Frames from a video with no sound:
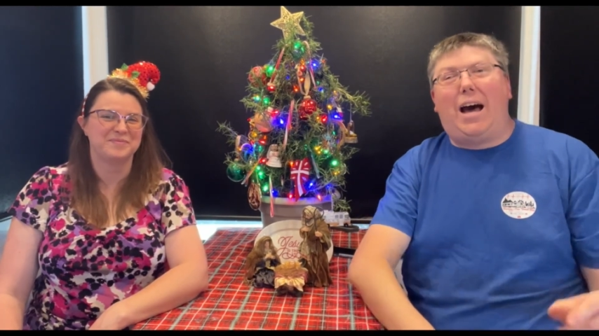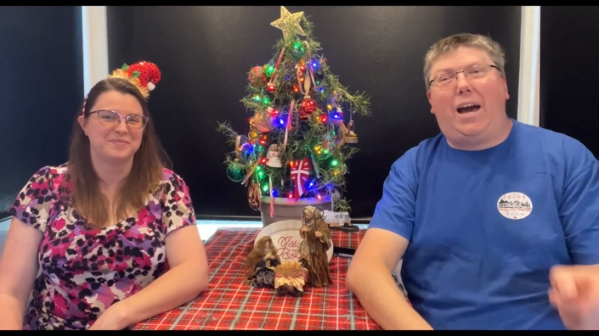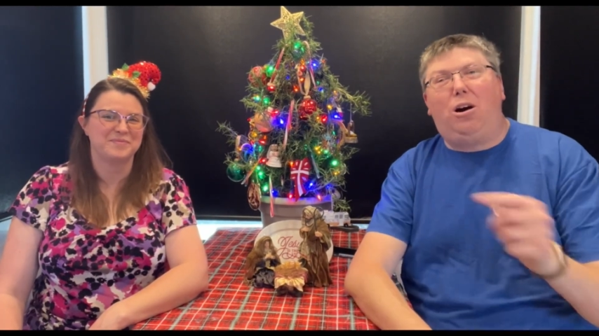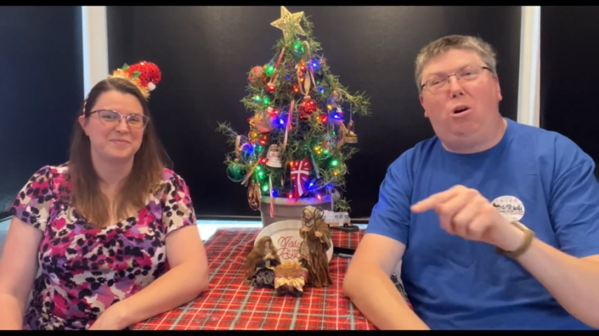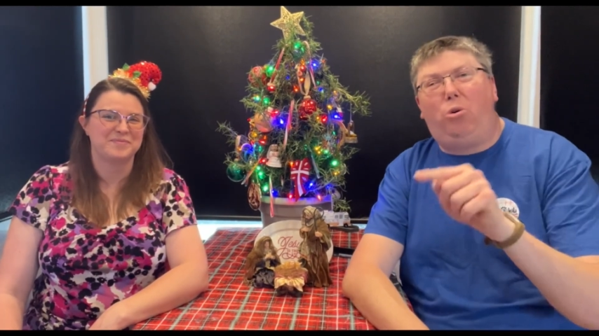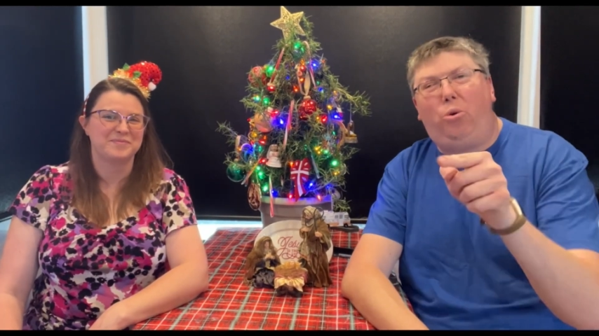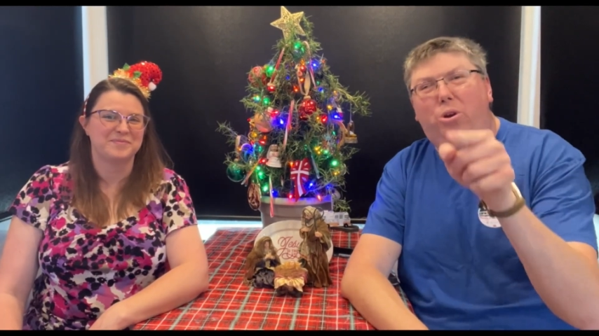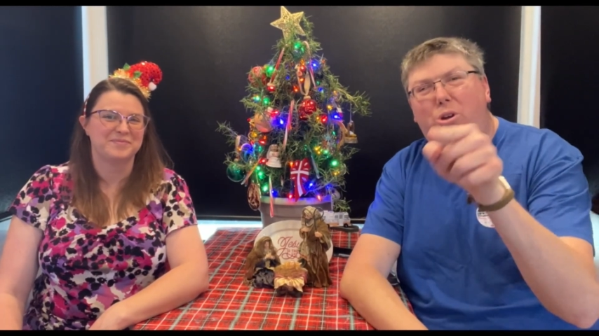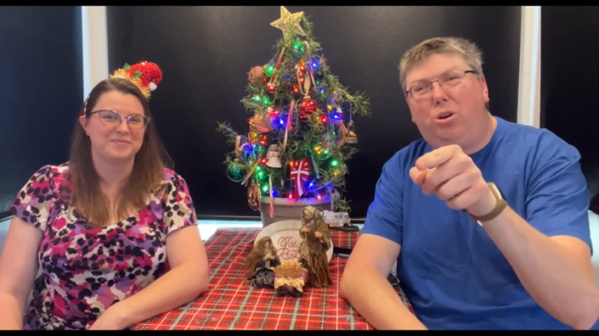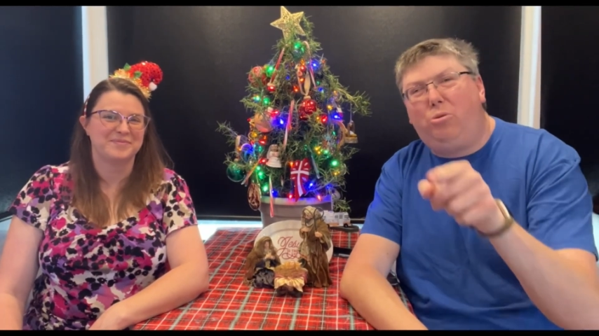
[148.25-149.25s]
Speaker 1: I
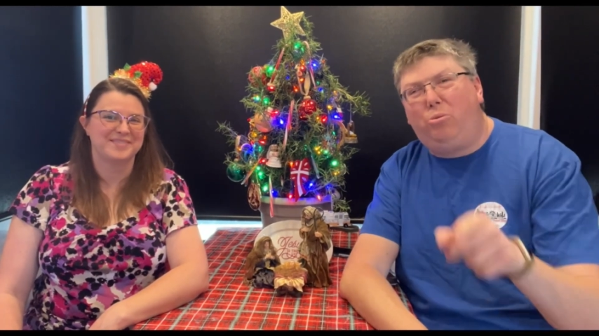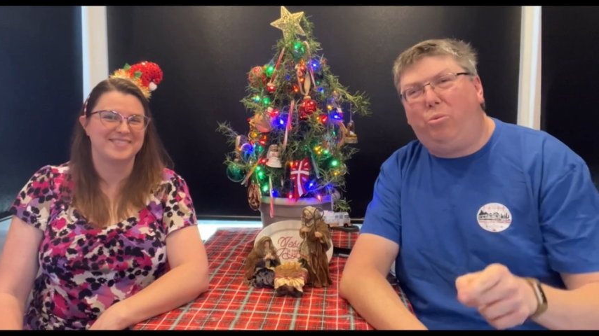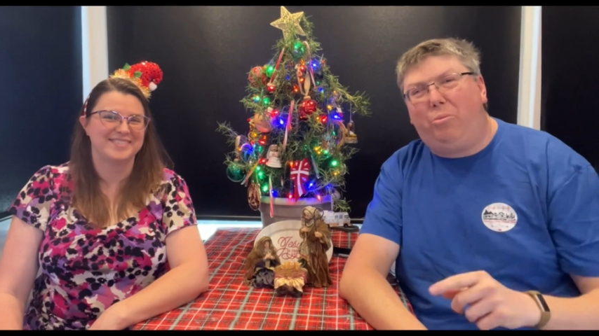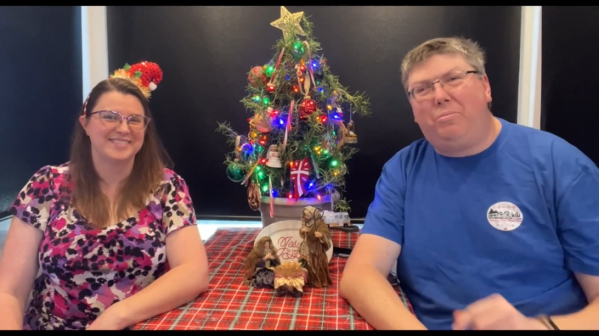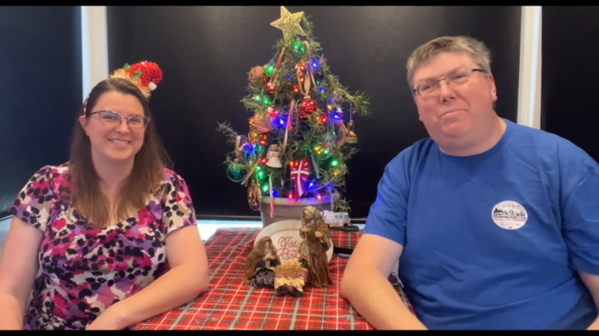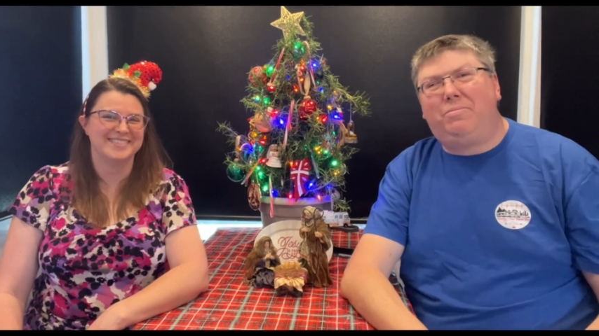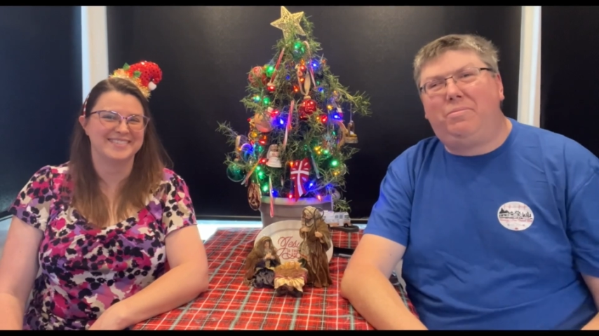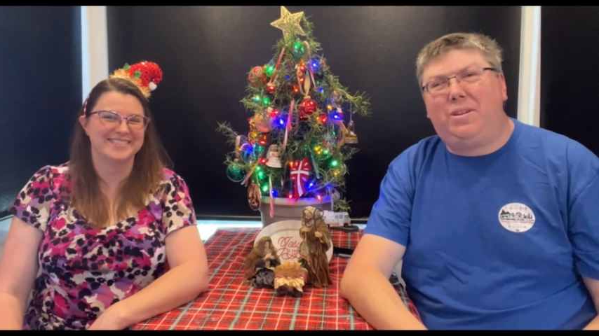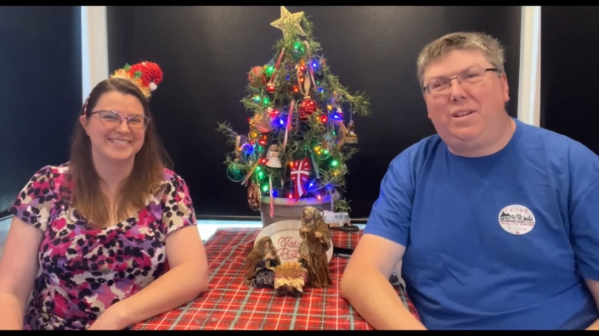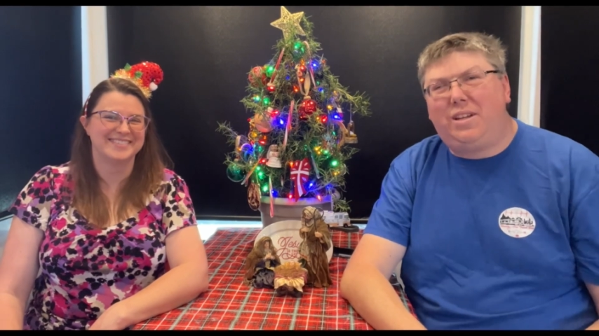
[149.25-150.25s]
owe you.
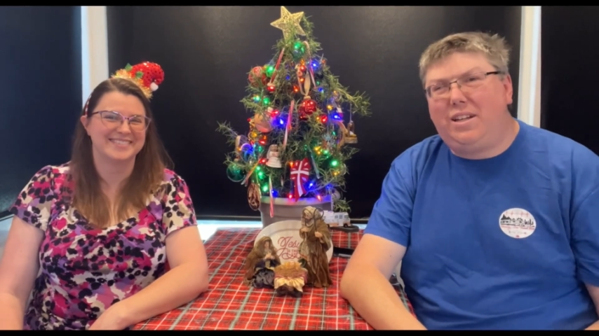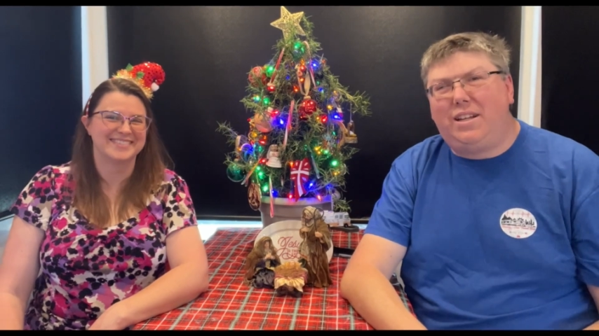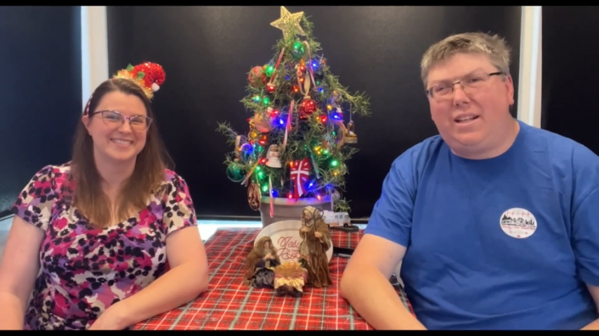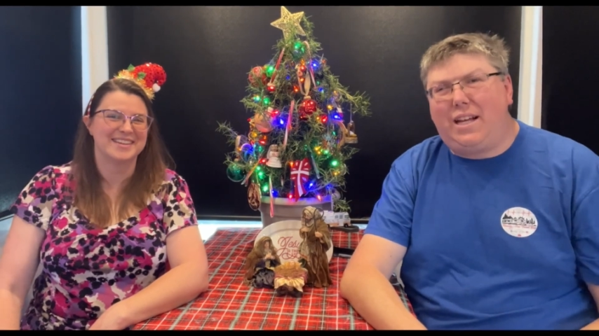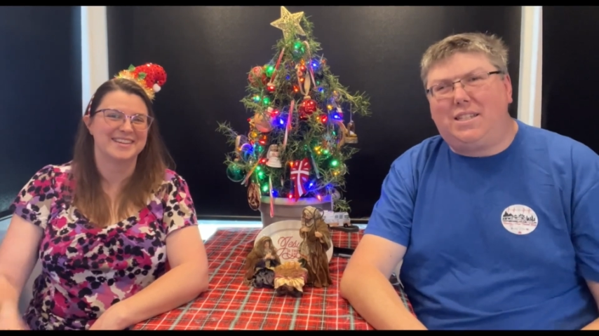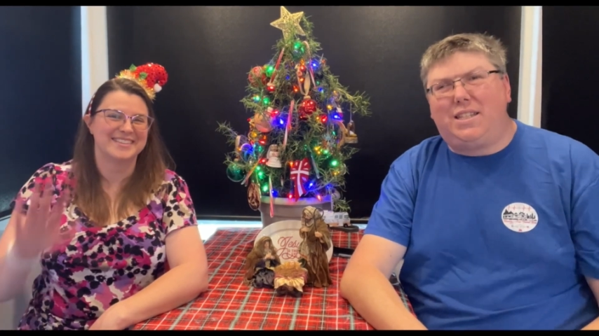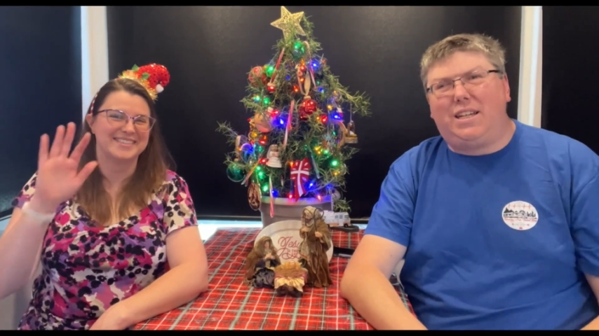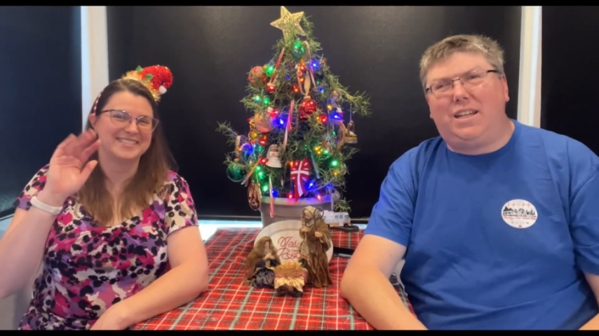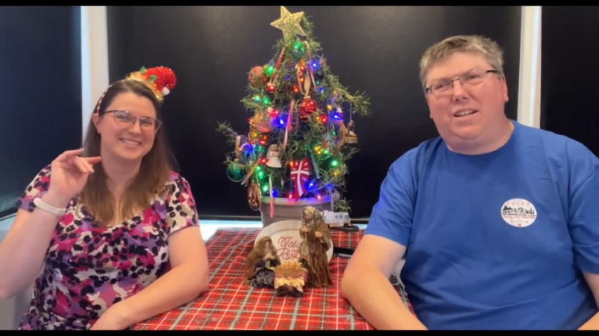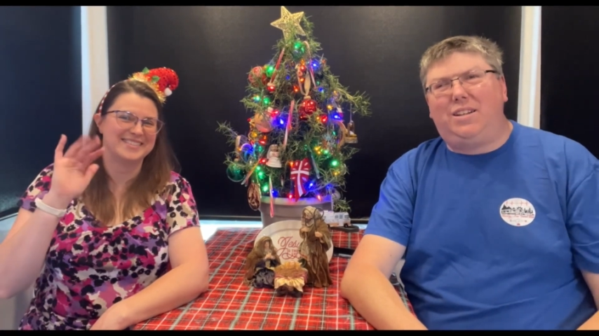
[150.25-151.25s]

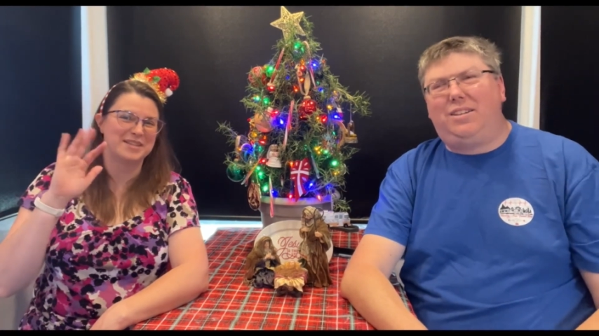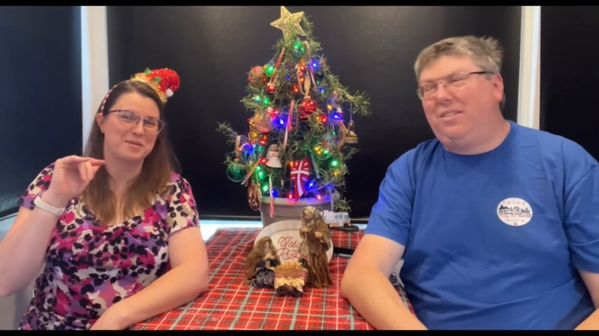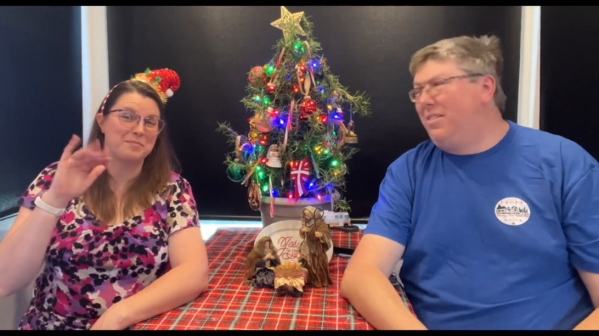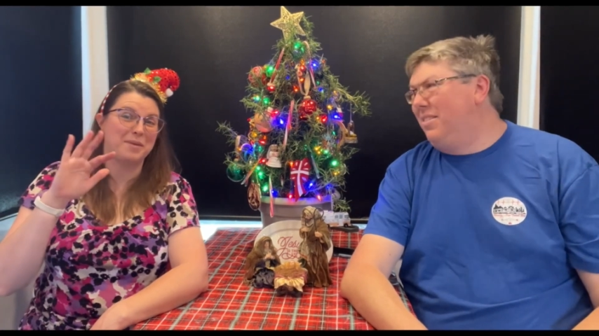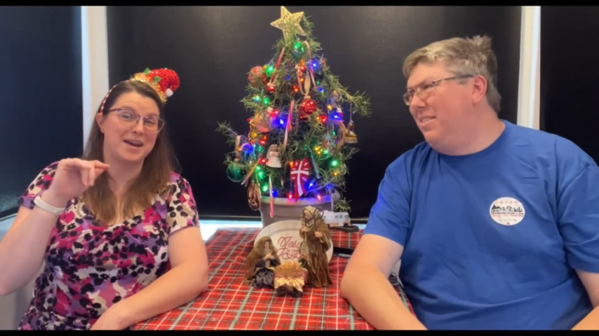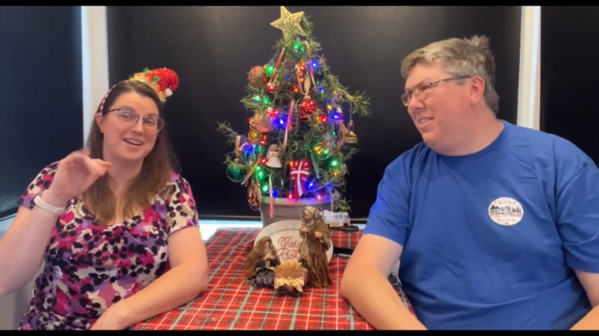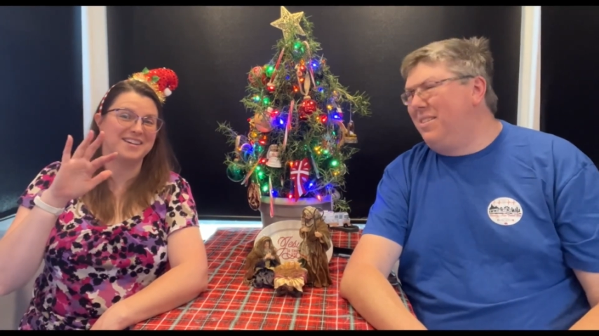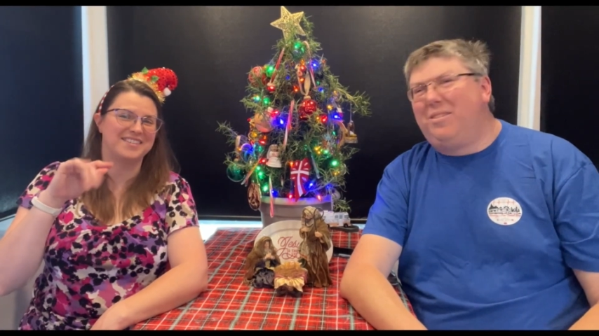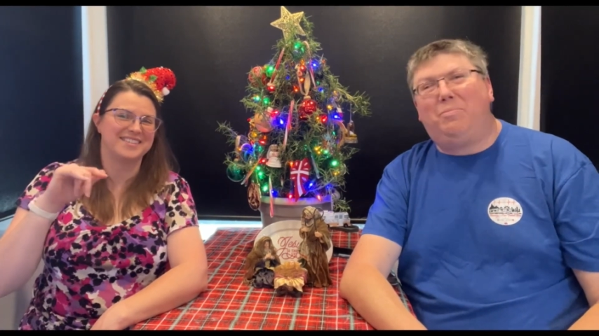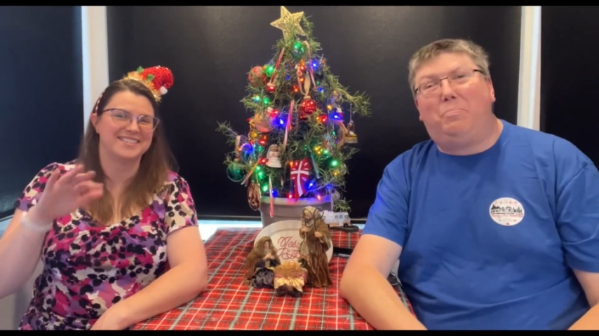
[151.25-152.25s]
That's it. Bye,
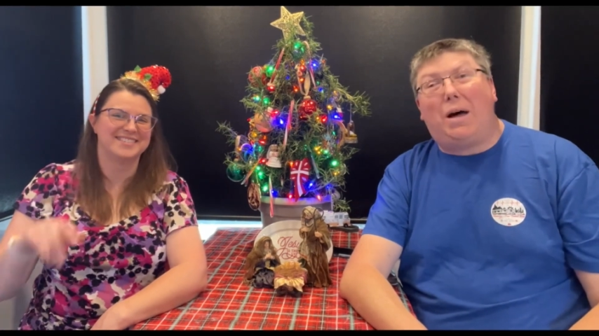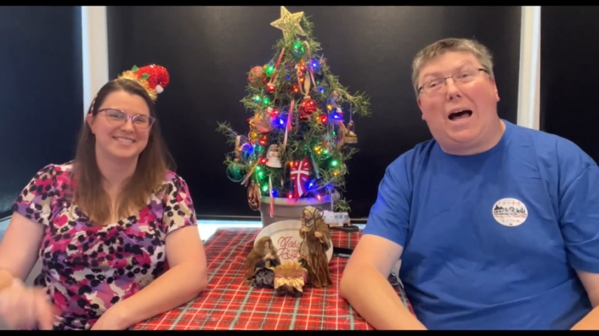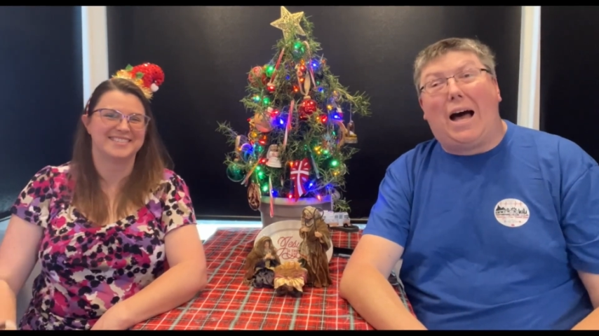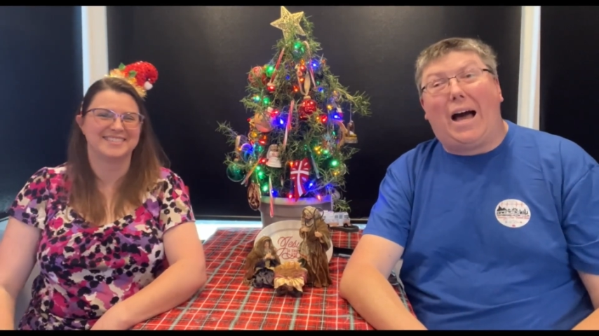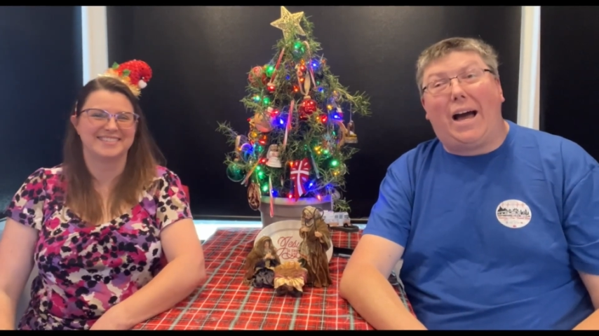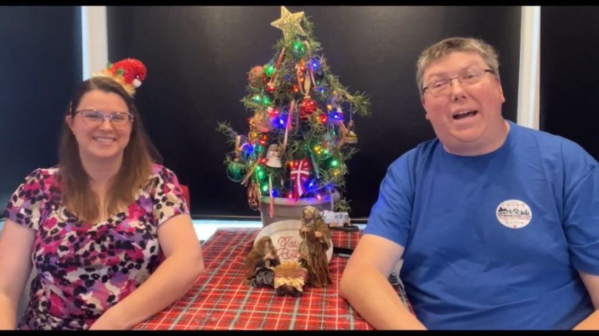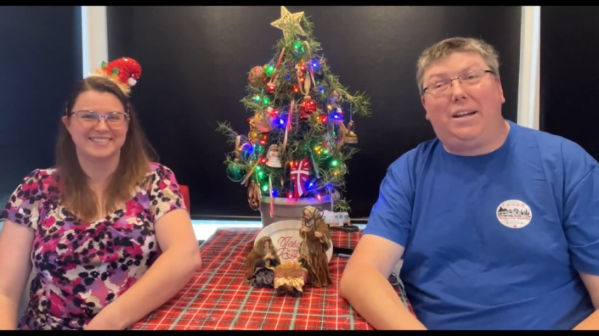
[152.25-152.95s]
y'all. Bye.